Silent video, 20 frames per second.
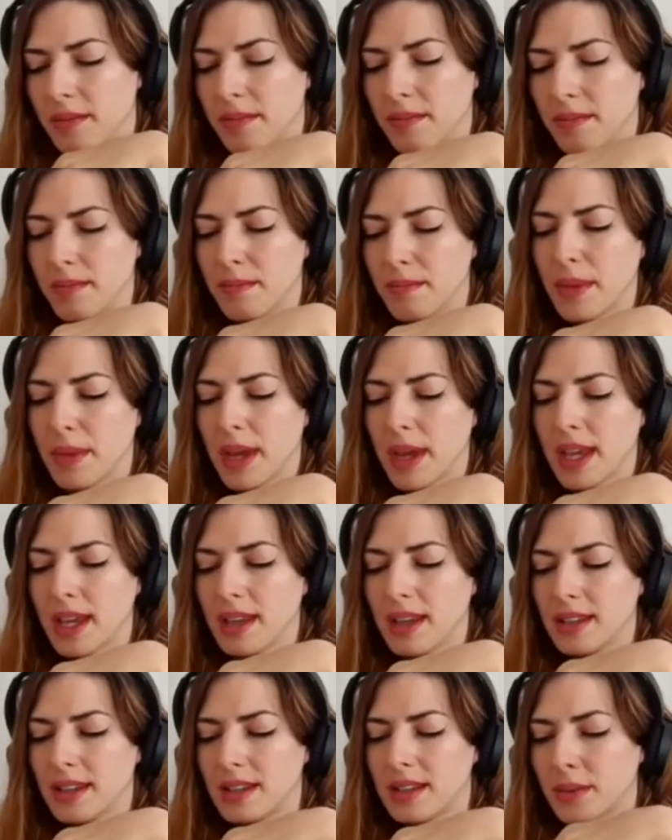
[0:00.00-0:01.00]
May
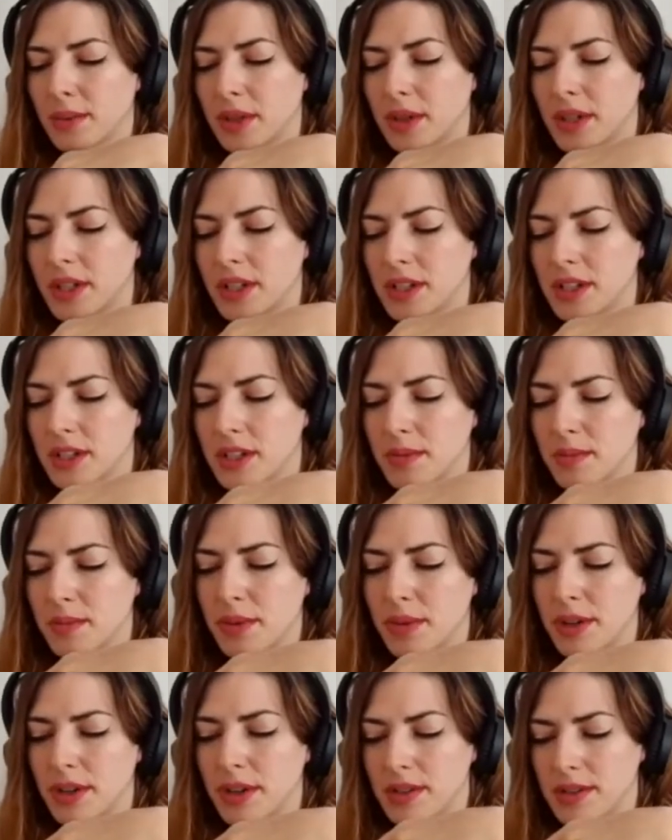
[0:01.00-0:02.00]
the
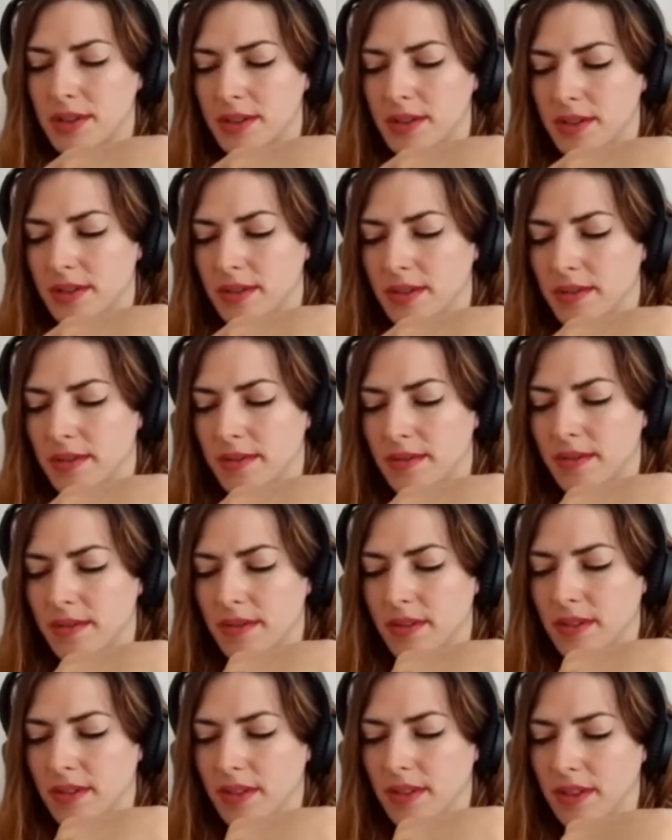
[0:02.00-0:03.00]
worshippers
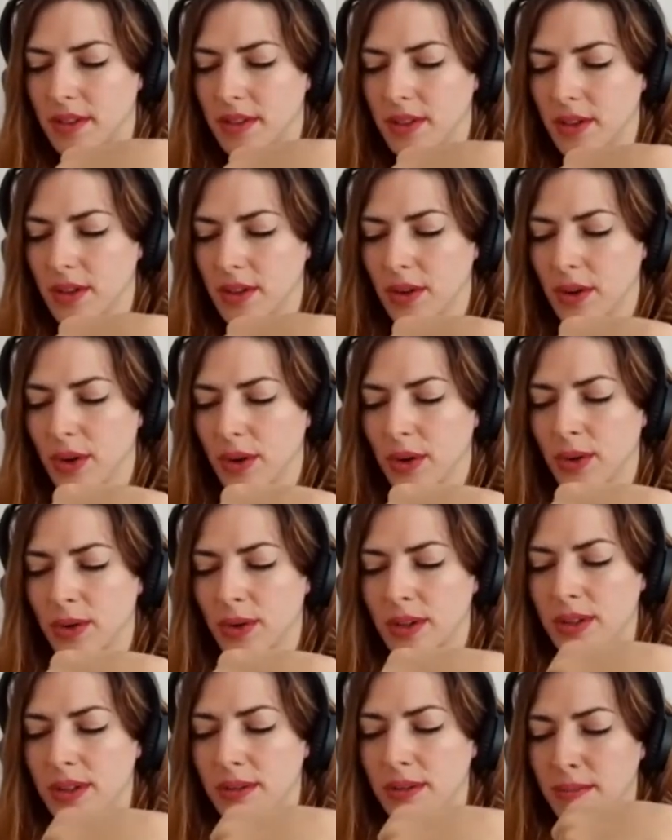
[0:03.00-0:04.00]

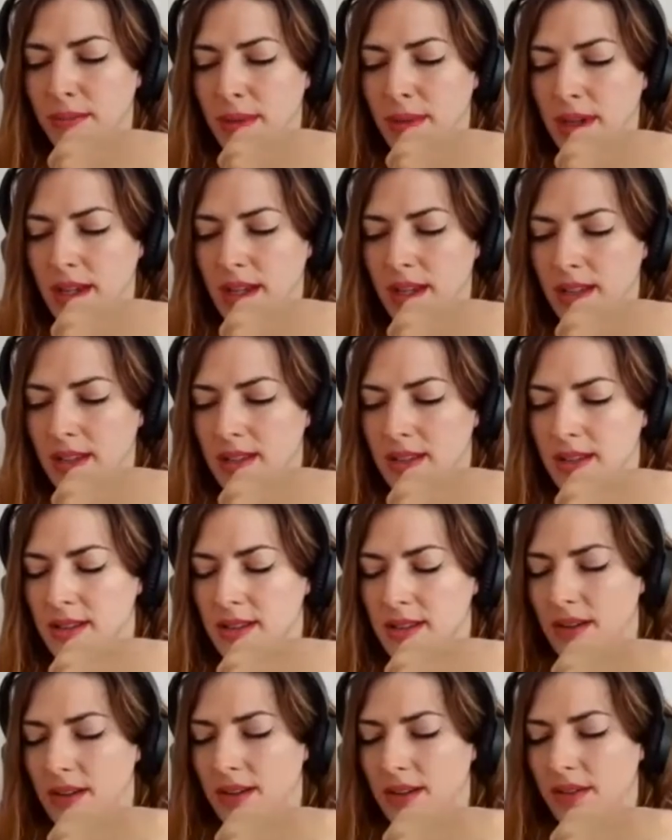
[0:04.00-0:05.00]
or the
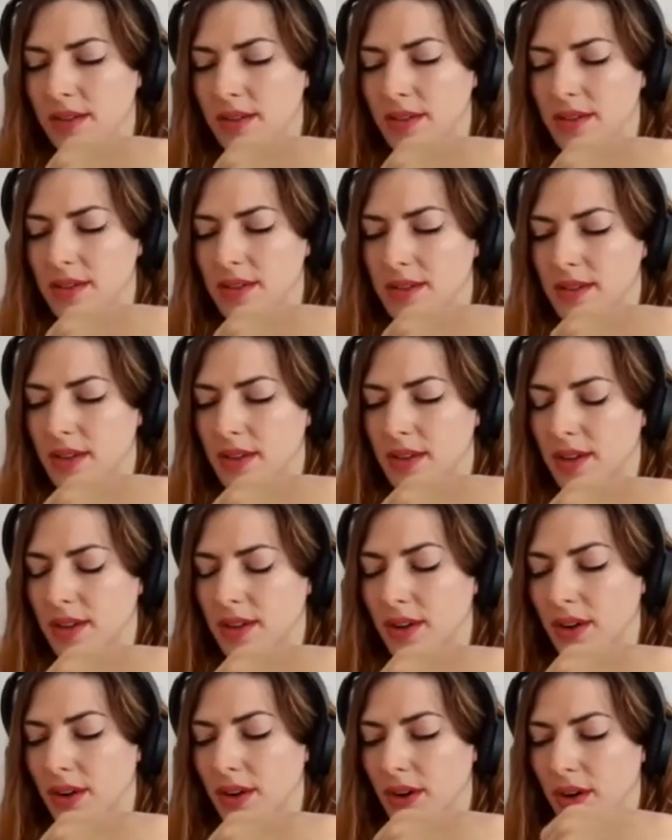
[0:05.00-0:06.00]
maidservants
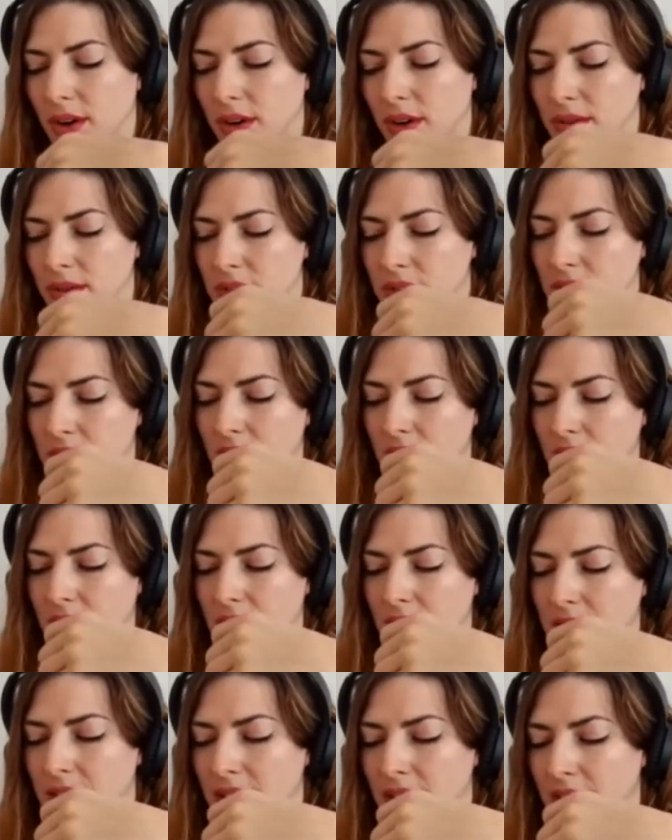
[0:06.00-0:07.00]
of Sri
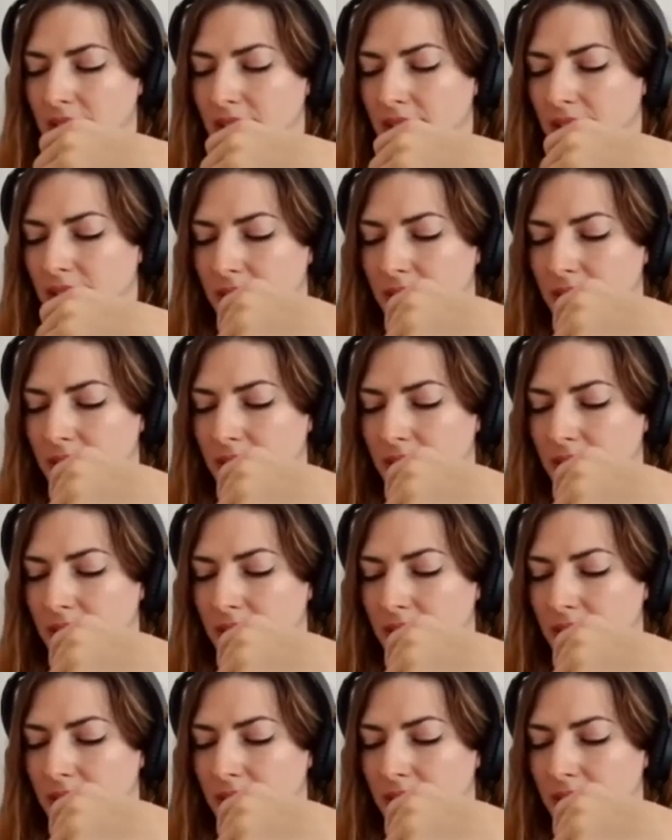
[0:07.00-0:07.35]
Radhika